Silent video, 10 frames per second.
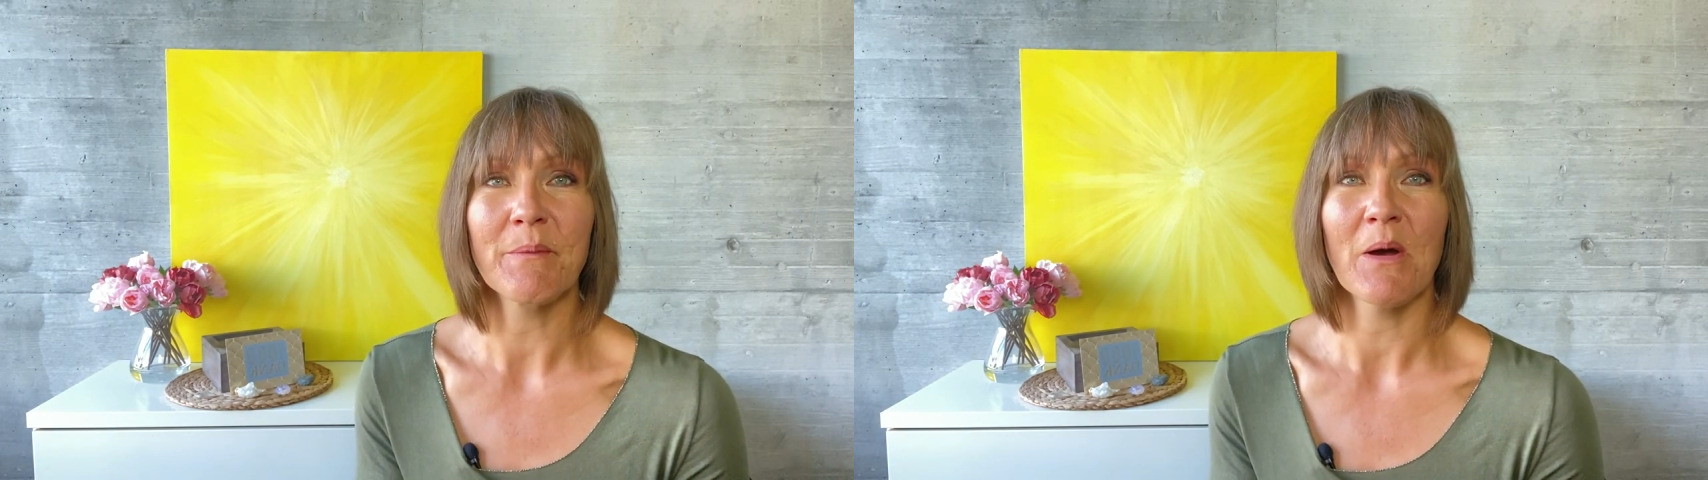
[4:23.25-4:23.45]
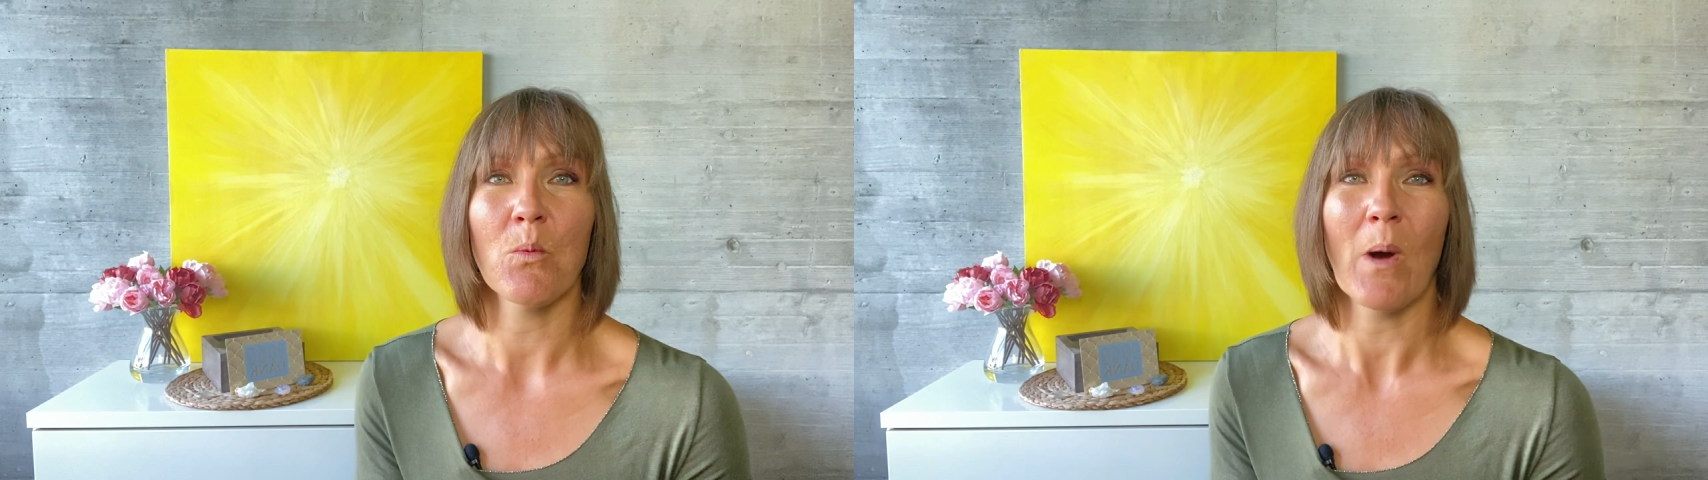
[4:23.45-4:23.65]

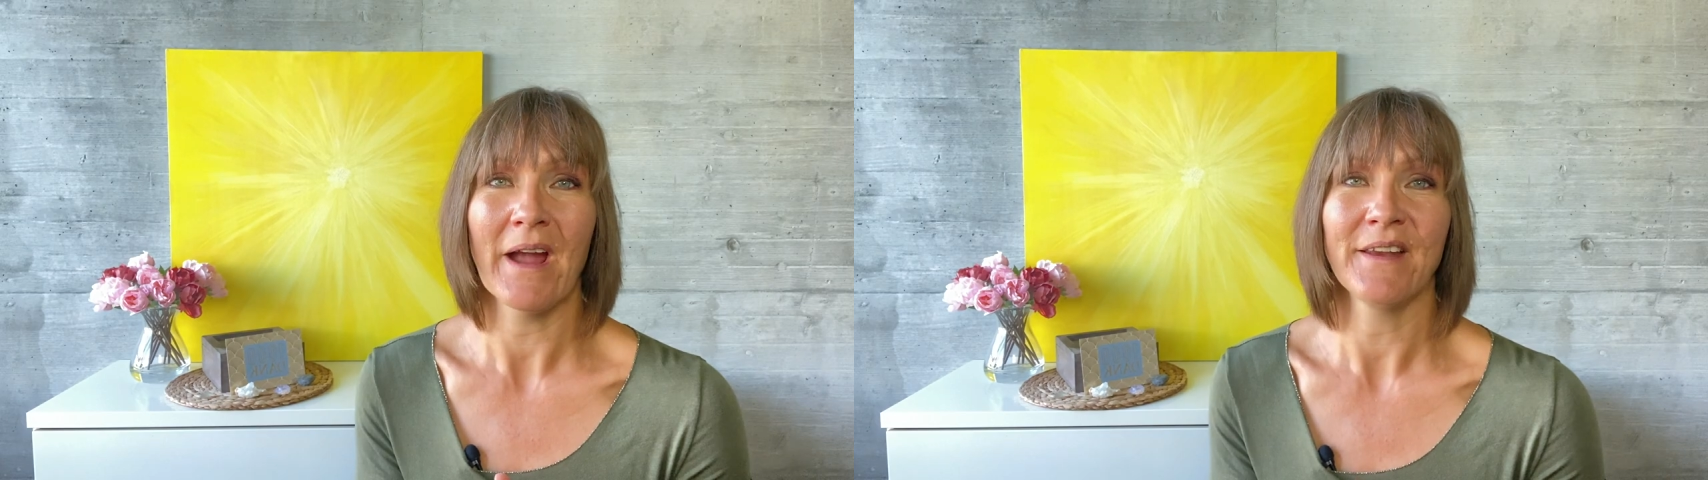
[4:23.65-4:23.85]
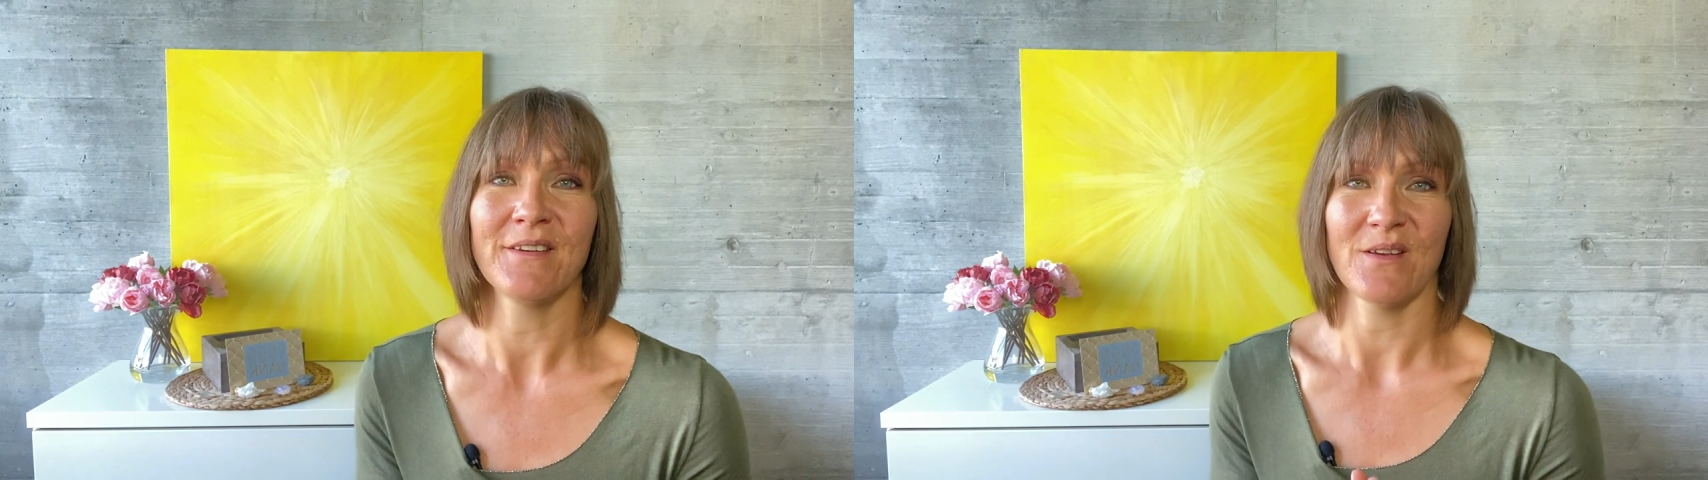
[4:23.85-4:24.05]
my
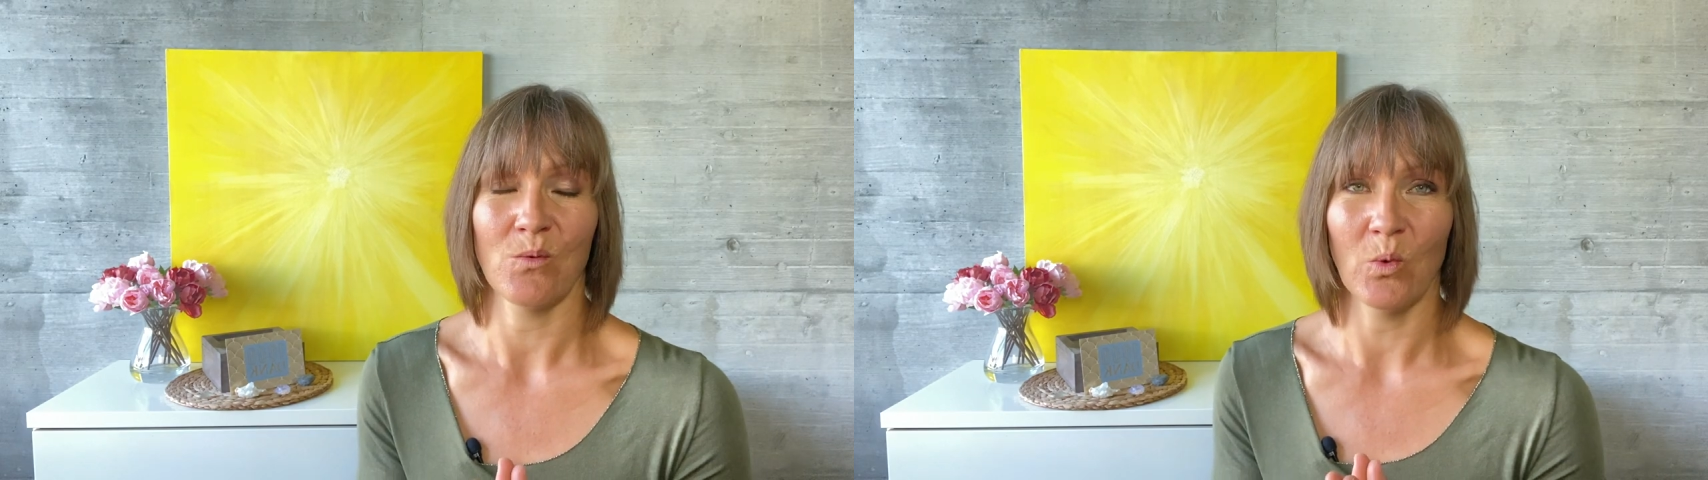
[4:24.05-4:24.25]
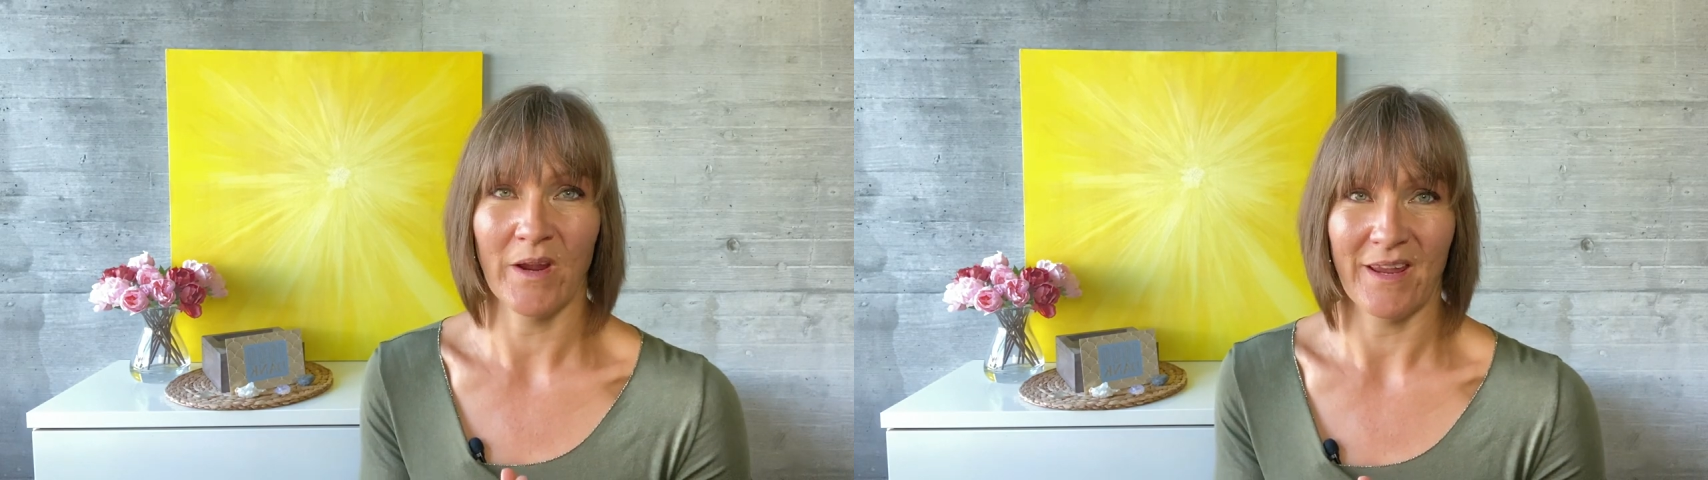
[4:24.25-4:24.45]
mind
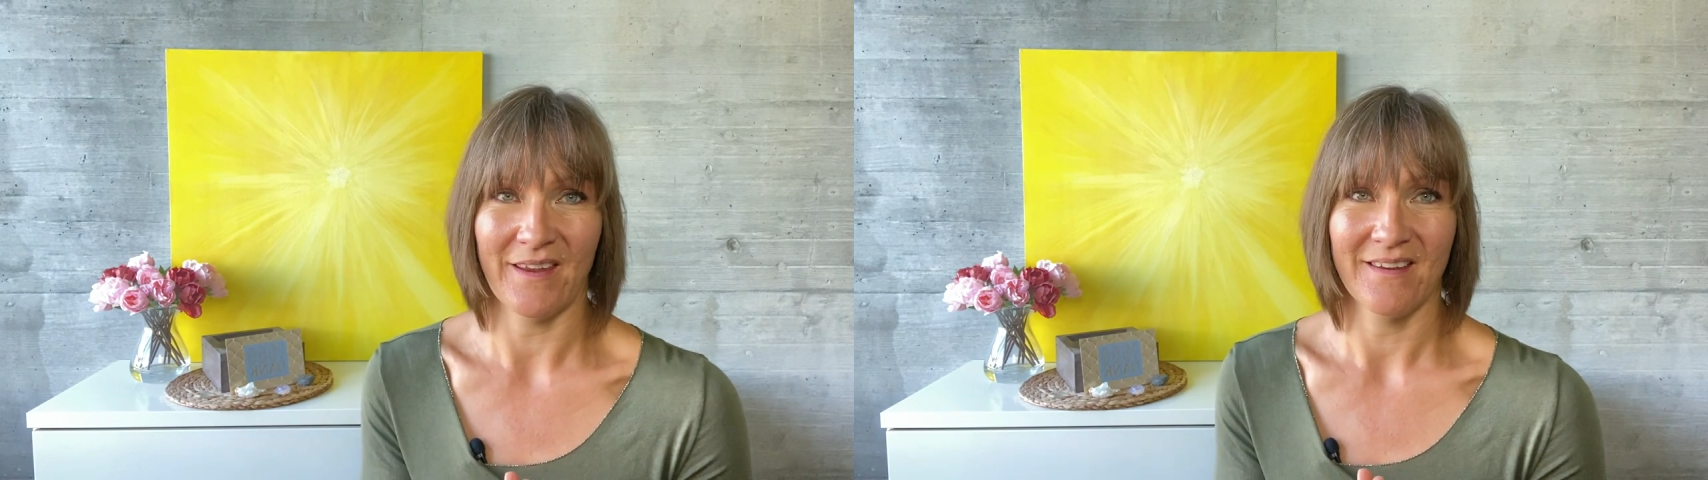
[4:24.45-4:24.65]
away.